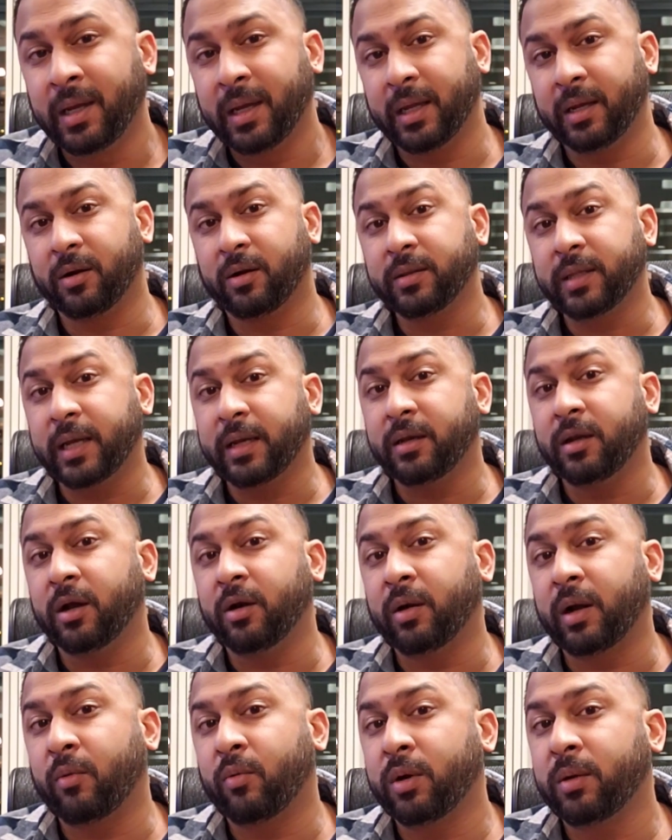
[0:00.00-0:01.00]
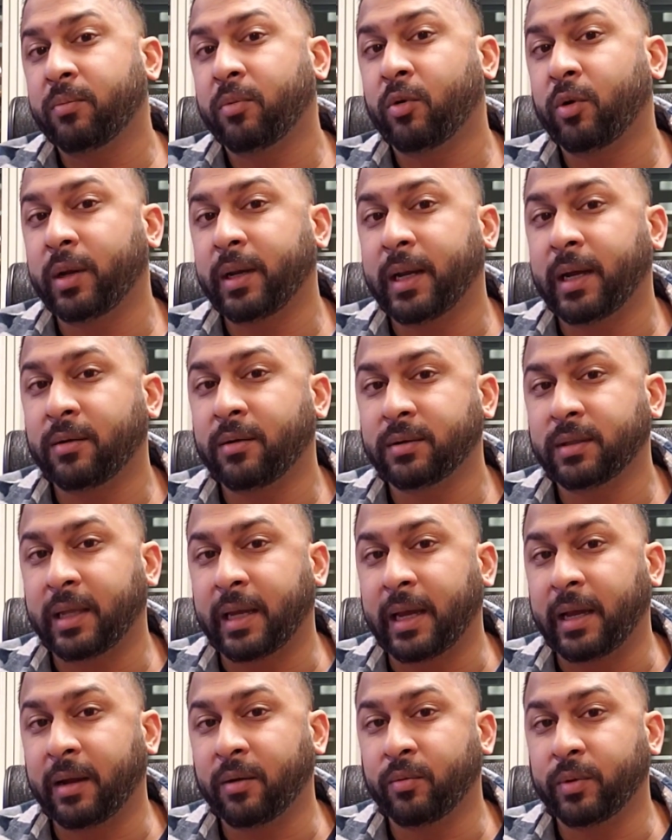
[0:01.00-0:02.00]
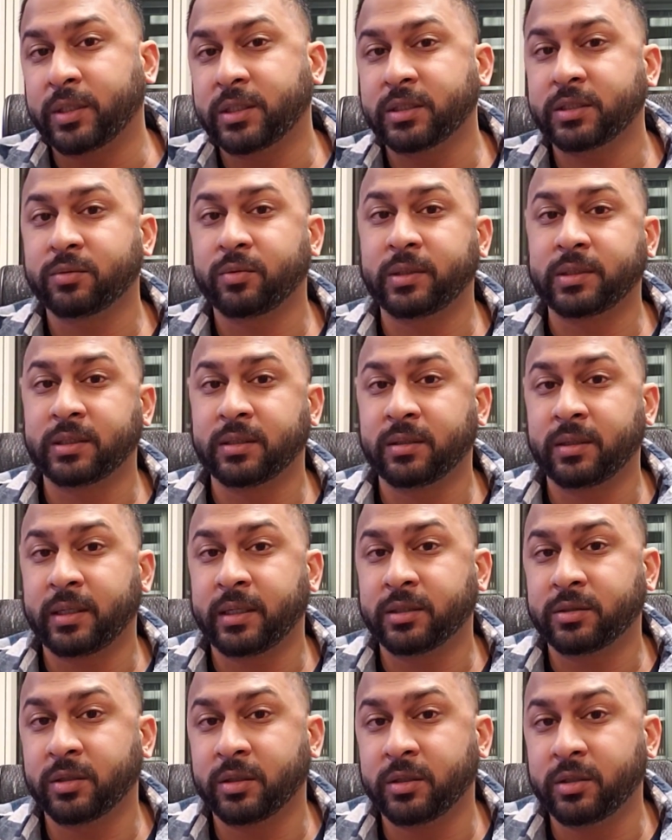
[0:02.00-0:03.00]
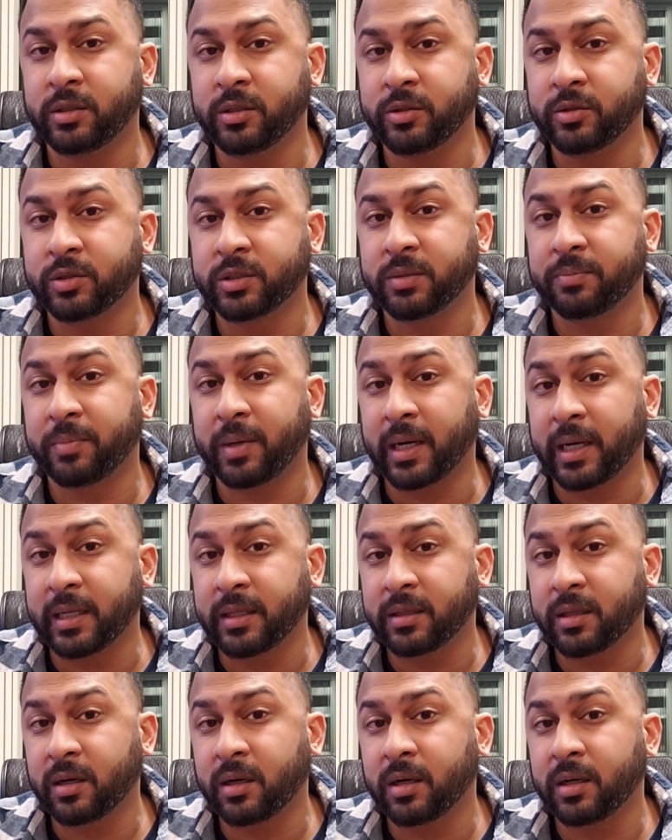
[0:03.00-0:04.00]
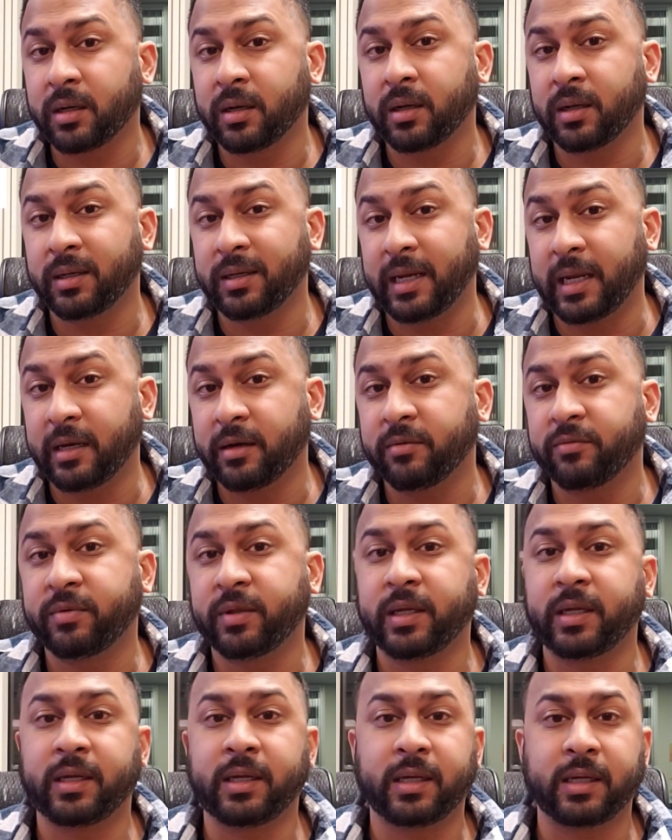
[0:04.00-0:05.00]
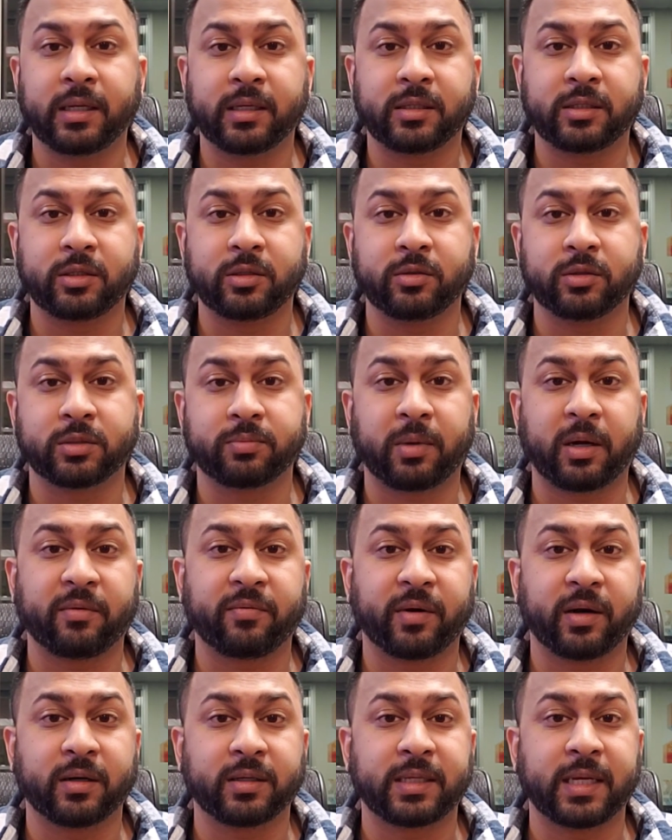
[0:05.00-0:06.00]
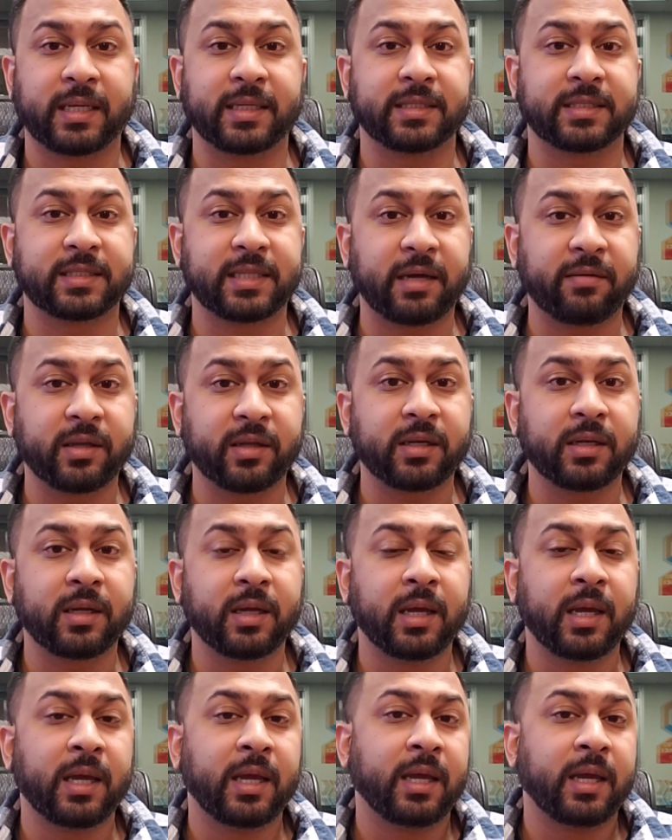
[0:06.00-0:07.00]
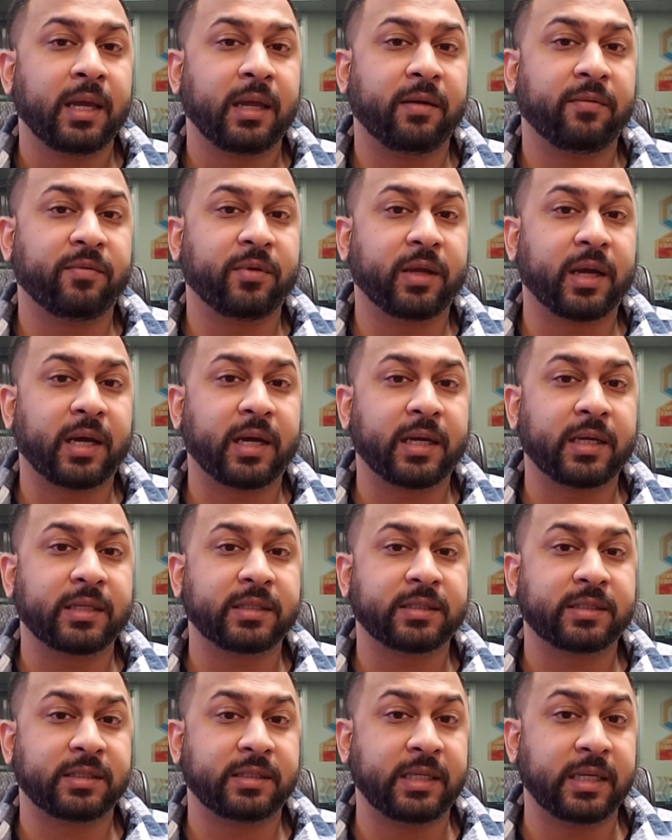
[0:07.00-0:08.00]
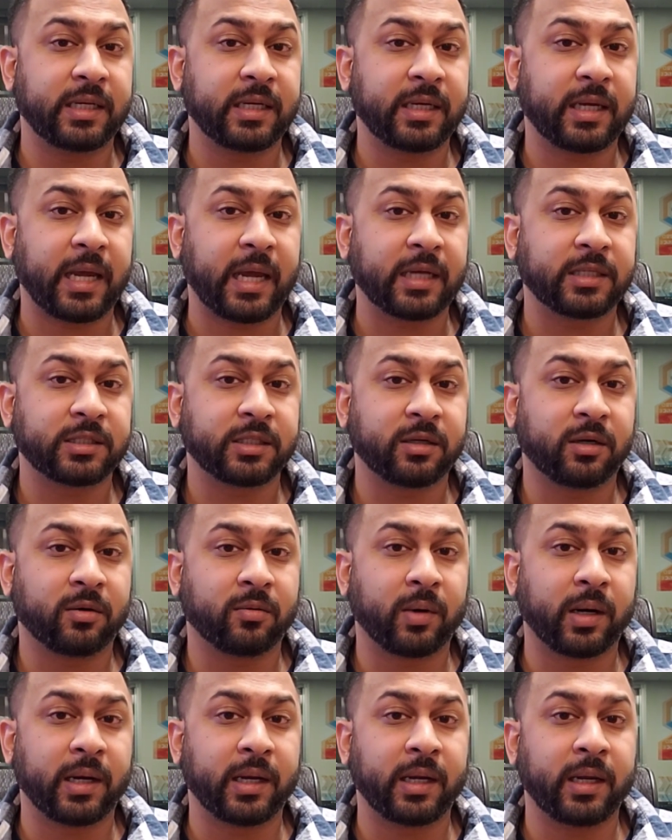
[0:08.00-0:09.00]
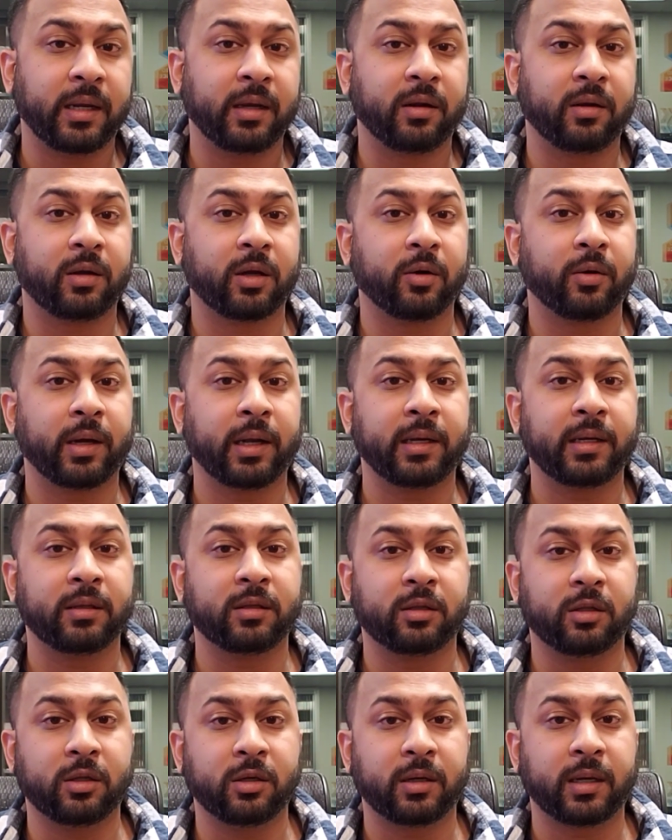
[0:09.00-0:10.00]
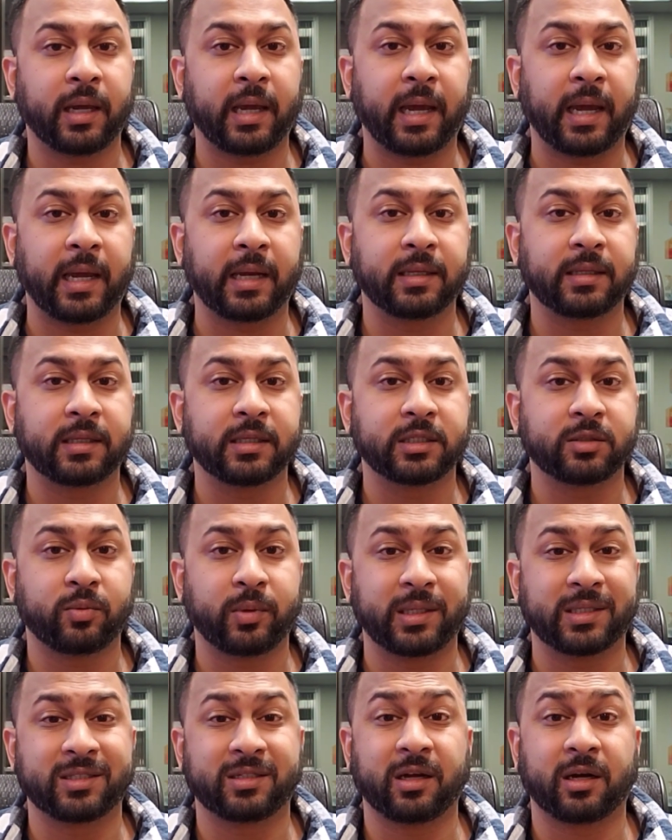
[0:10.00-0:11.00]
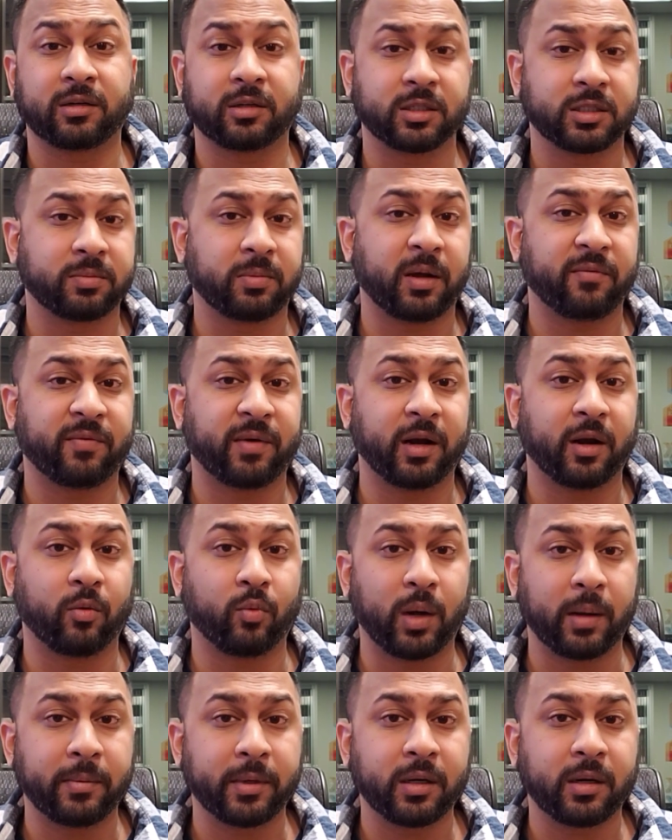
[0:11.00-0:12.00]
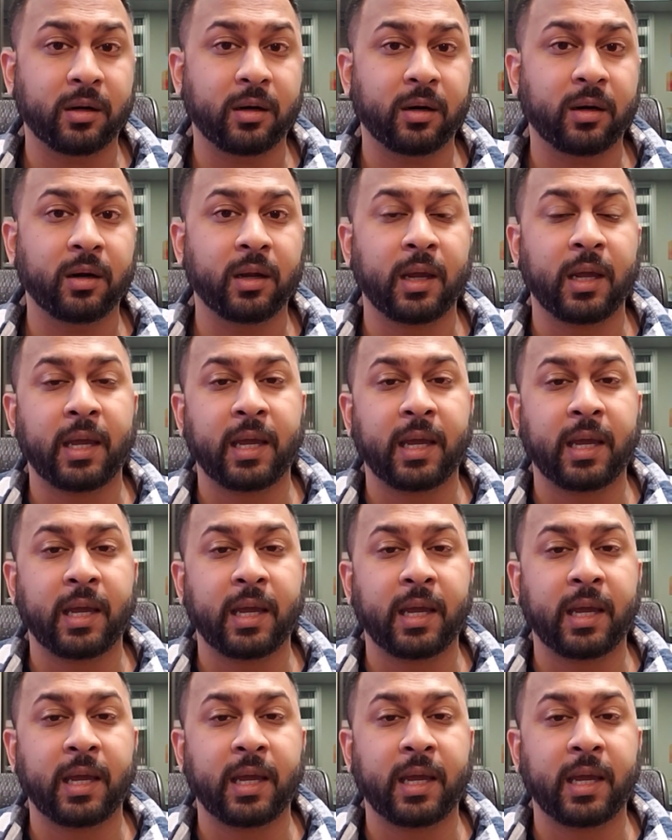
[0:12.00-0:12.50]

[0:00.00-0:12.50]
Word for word: And on that note, I want to point out that we just recently introduced Python natively into Spotfire 10.7. If you guys didn't catch it already, go ahead and look at this week's Dr. Spotfire webinar.